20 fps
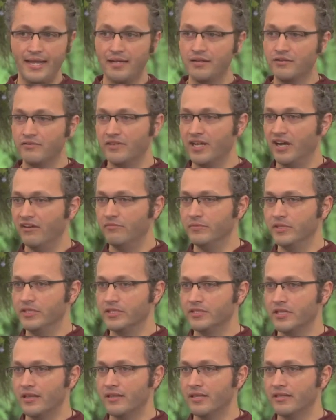end of
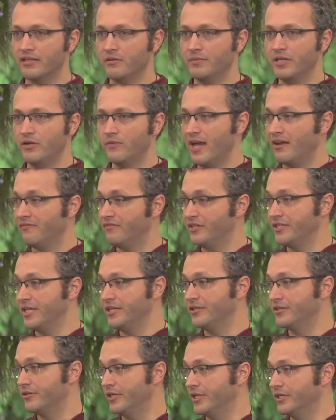governments. I think they'll be around for
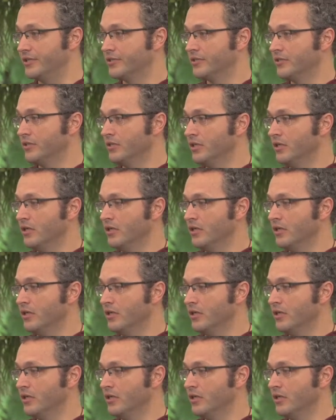centuries.